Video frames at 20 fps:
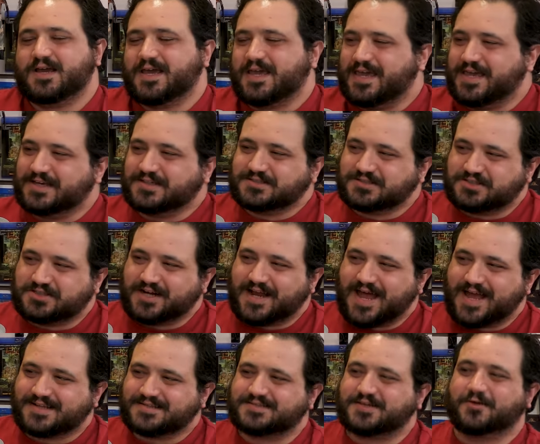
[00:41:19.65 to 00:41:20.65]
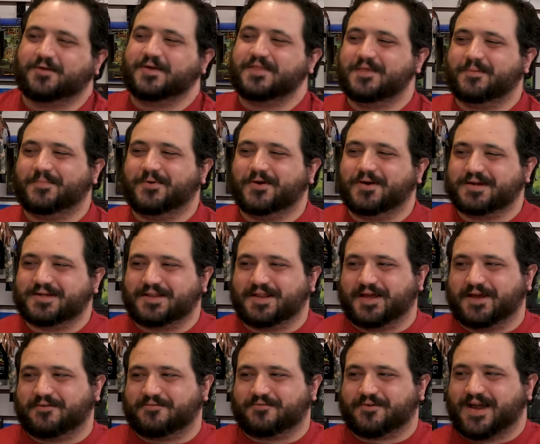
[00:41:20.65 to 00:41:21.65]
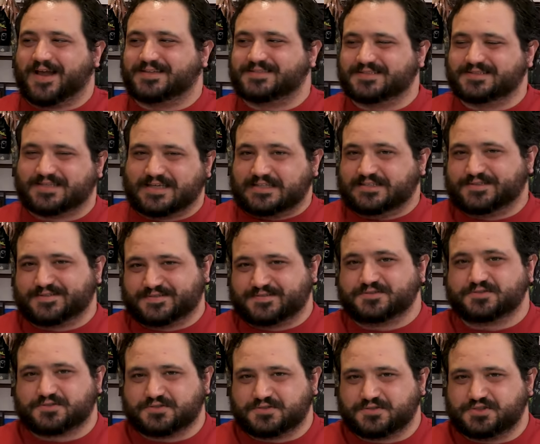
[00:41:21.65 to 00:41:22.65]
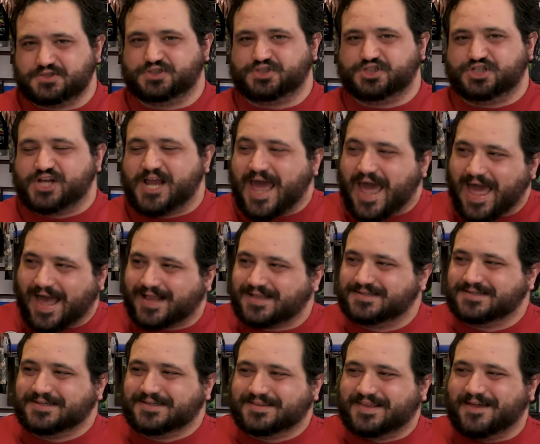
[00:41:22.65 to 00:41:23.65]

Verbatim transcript: He is jacked. So in the book, like Francis is jacked.